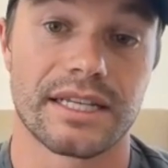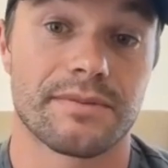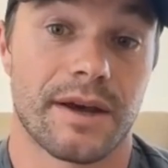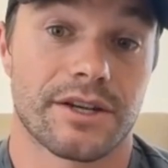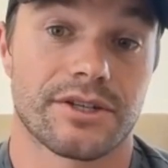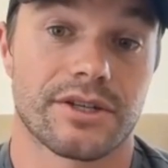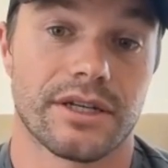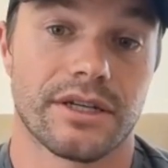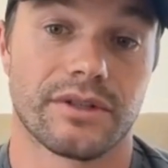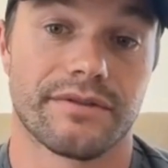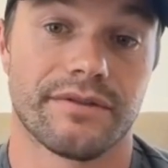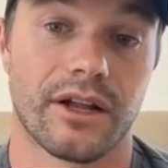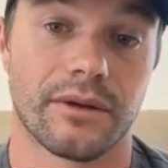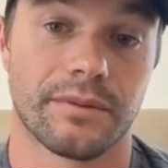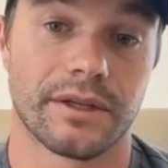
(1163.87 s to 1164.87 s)
especially
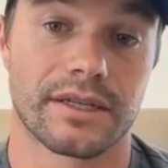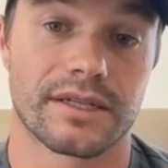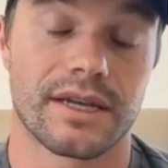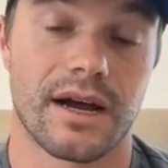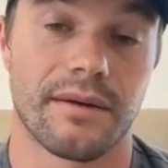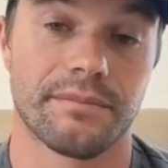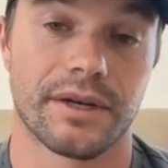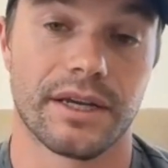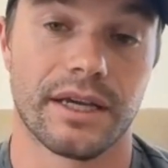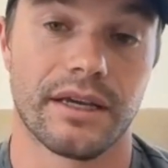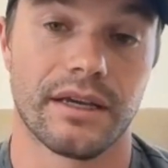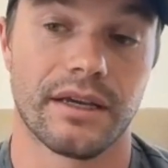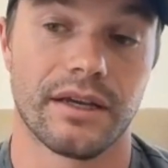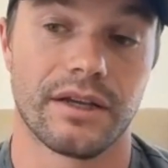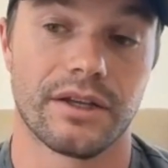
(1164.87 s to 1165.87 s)
developing this
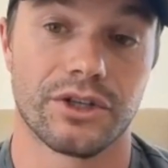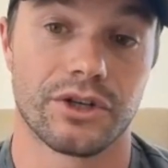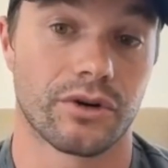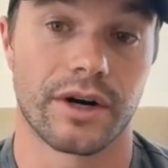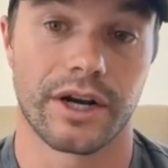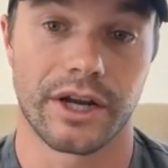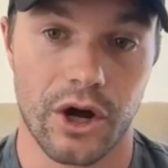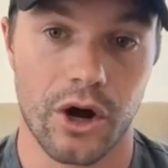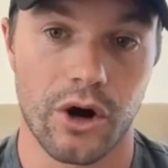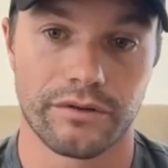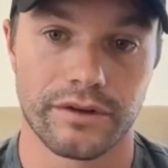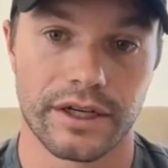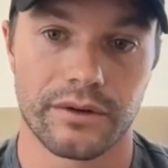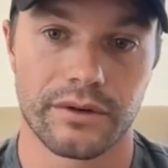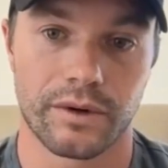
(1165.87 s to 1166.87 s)
company during
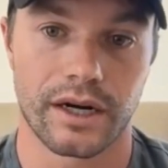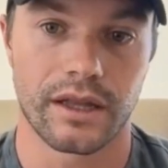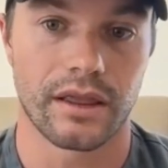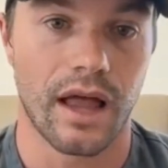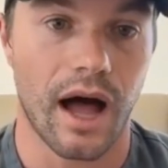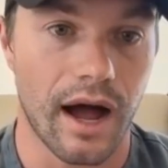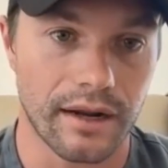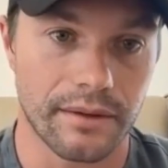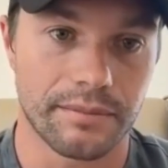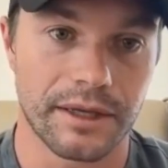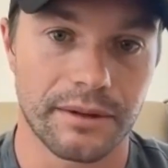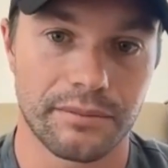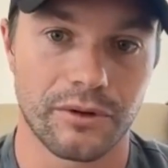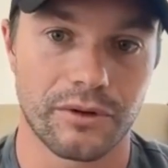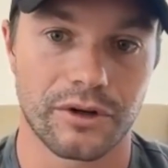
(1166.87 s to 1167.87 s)
COVID when a lot of
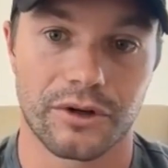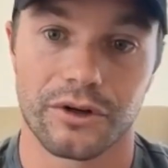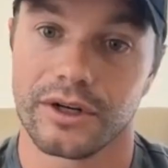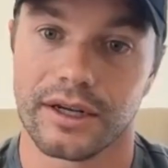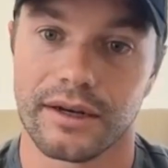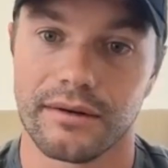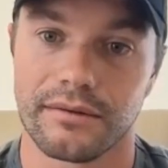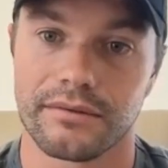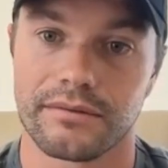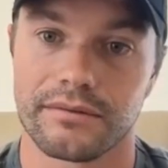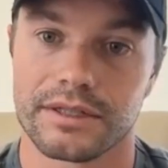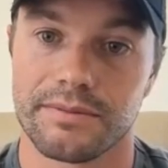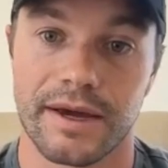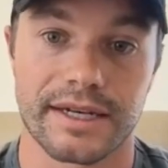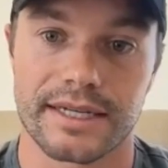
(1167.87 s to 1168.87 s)
people couldn't
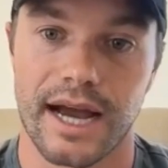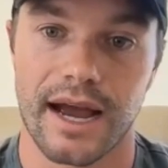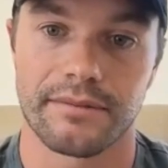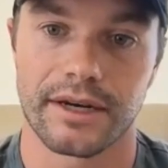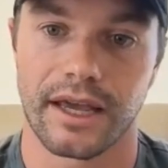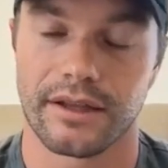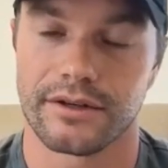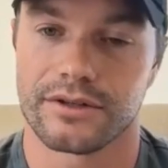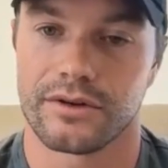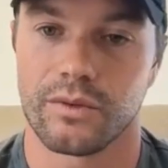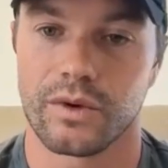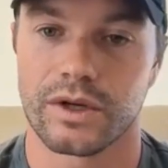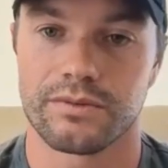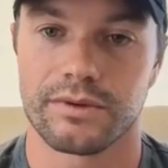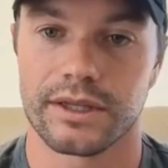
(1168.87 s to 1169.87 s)
spend time together. So
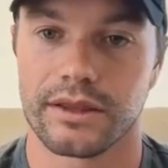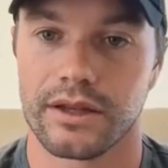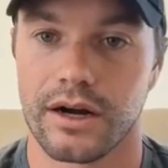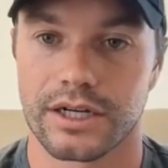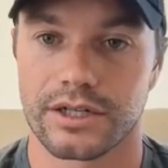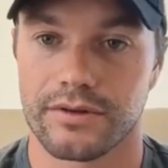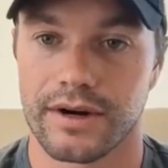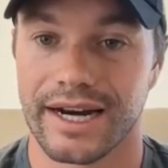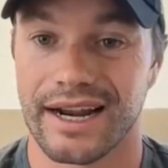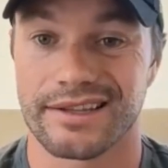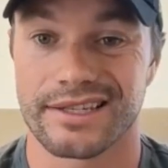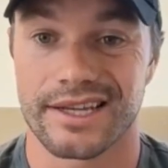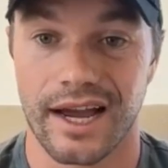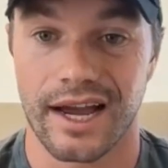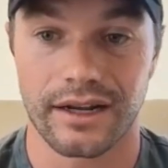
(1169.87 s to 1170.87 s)
once we launched right
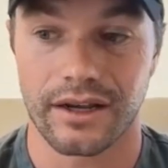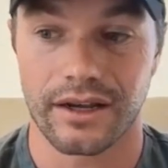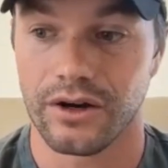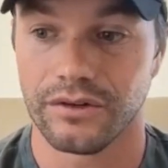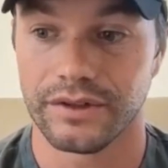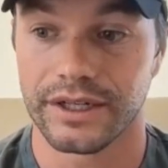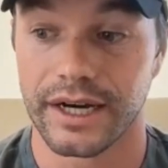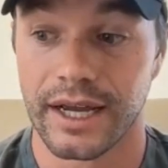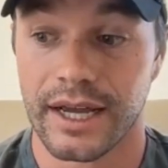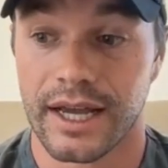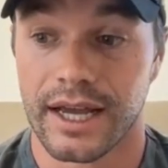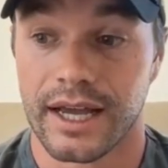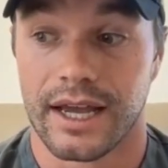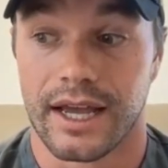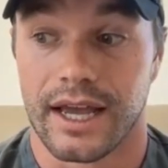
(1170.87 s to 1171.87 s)
outside of COVID,
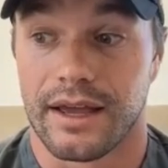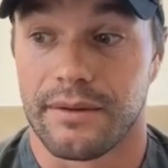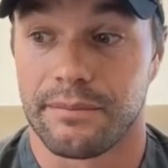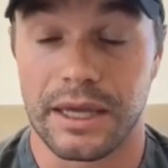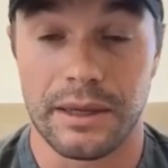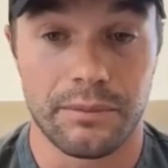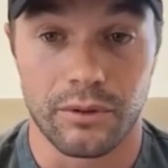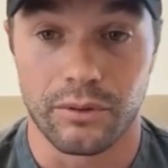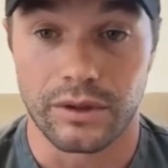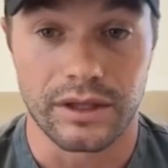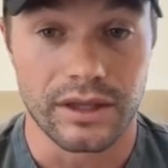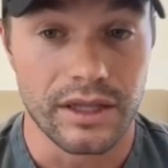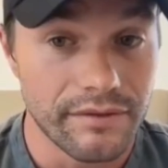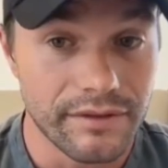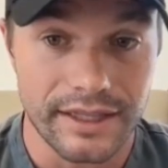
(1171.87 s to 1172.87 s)
people were
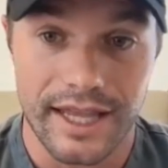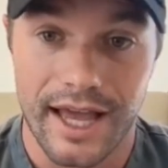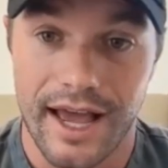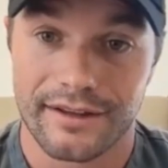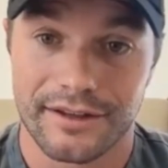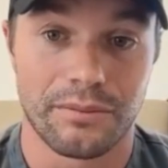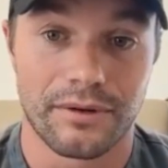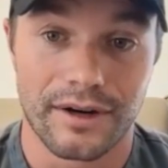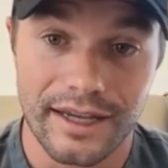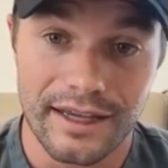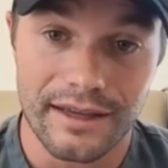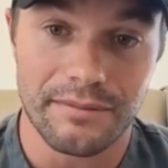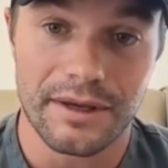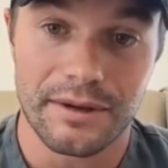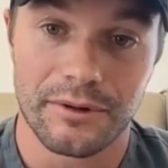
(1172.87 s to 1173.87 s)
loving that.
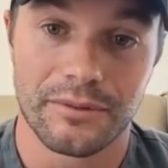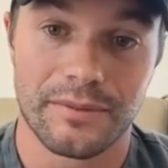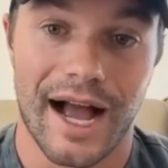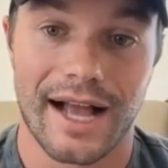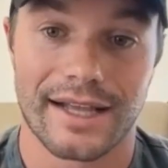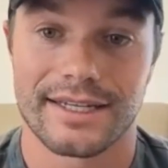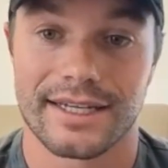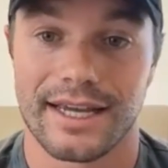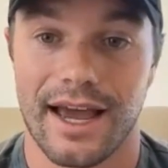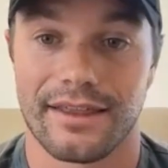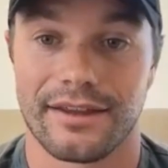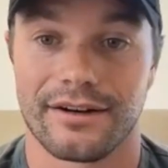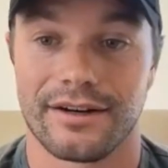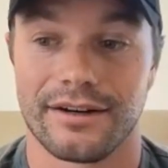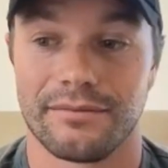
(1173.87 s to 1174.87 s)
Bringing people back
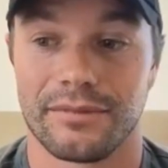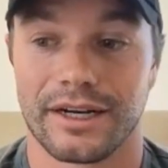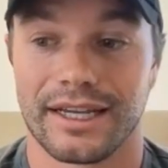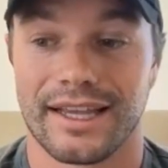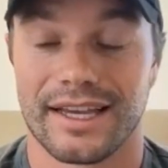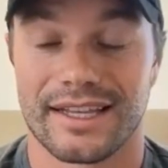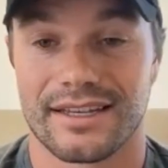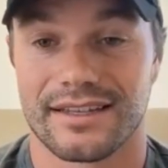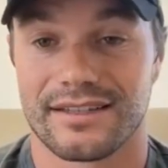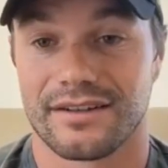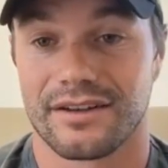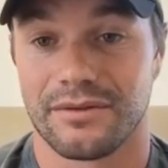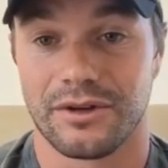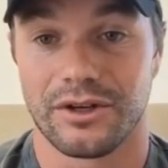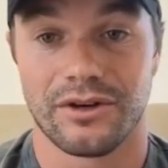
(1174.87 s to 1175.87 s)
together and bringing that sense of
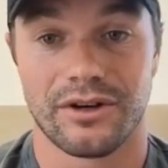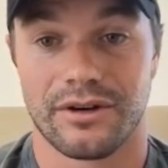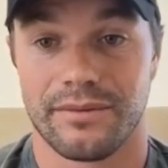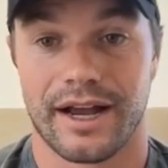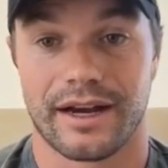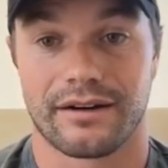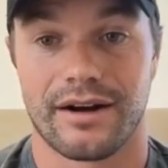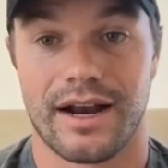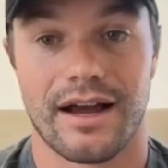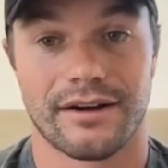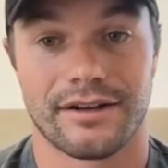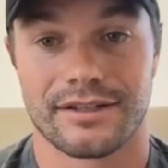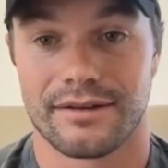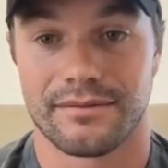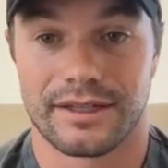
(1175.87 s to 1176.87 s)
community back around
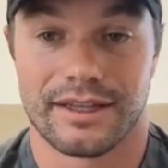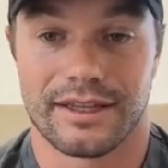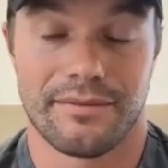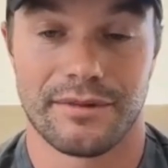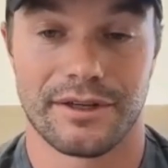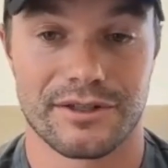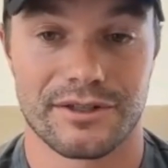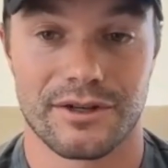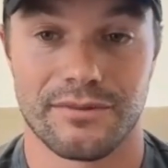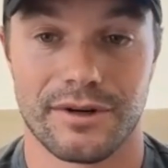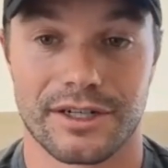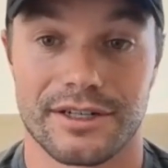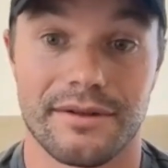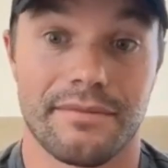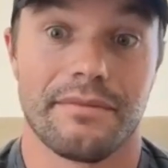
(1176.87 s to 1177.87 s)
is something that means so
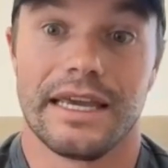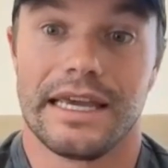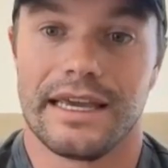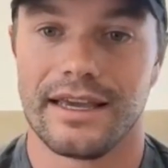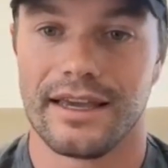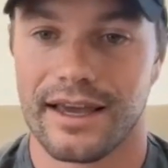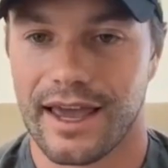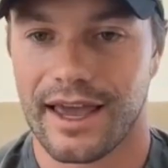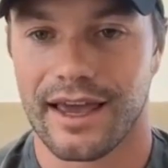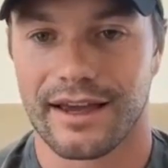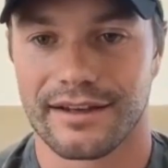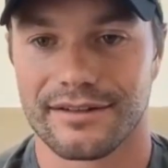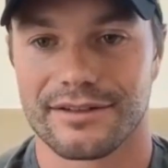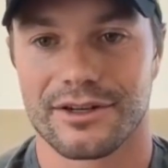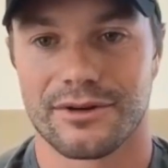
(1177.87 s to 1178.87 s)
much to me
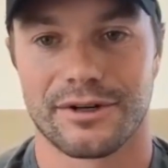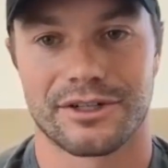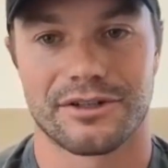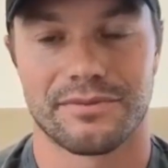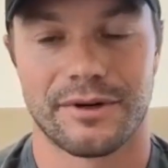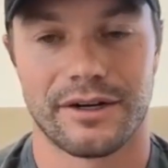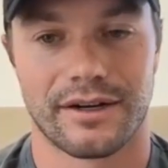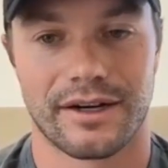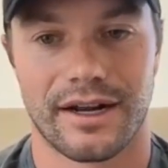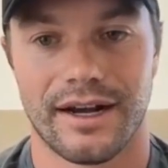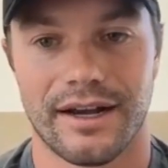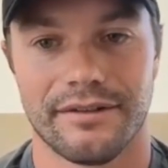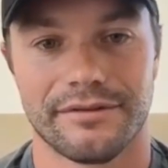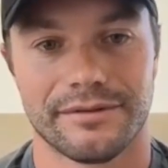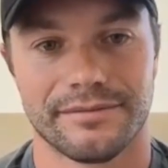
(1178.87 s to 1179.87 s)
and so much to Spirited Hive.